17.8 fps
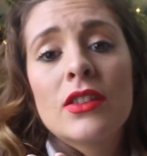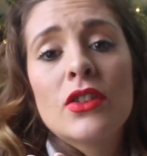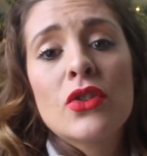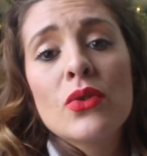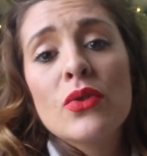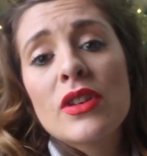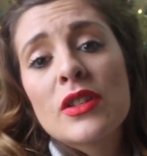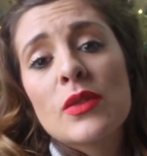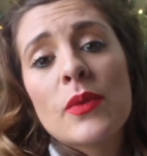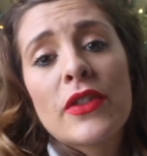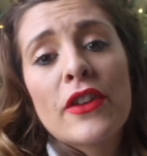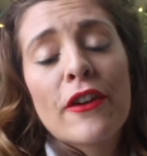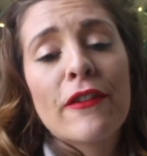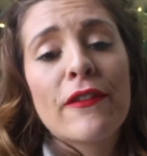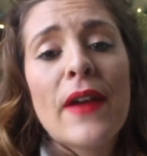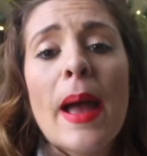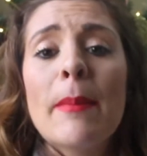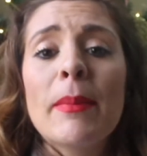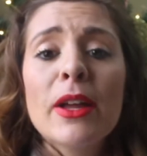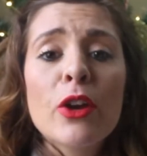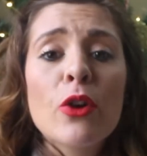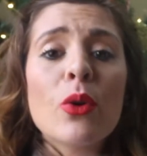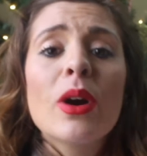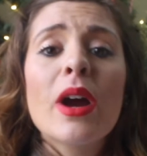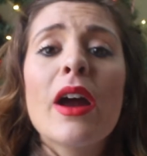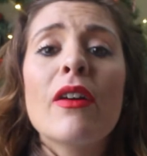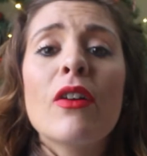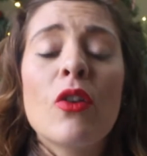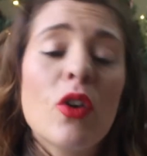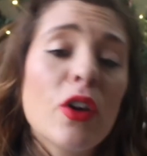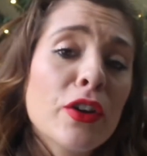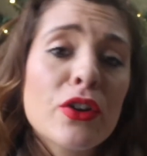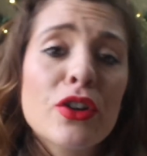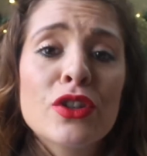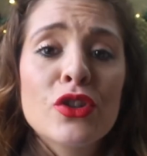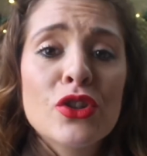do this with your family, or
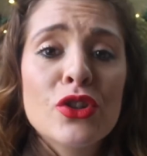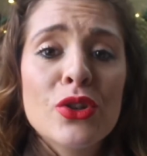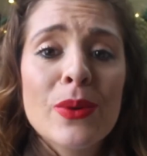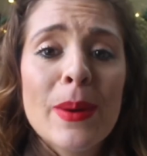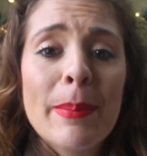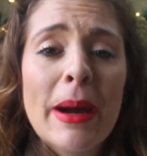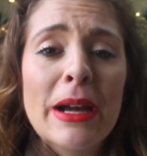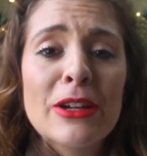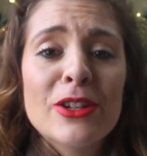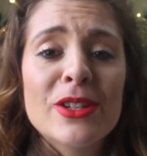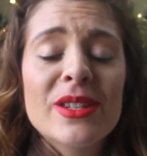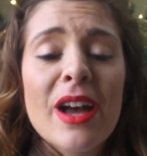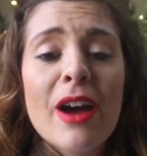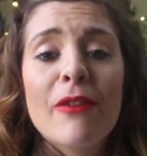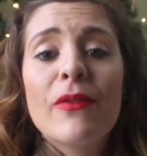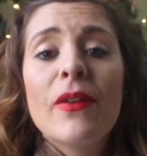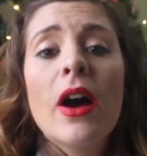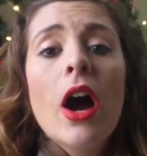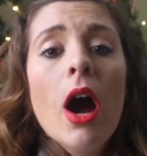you could just do it by yourself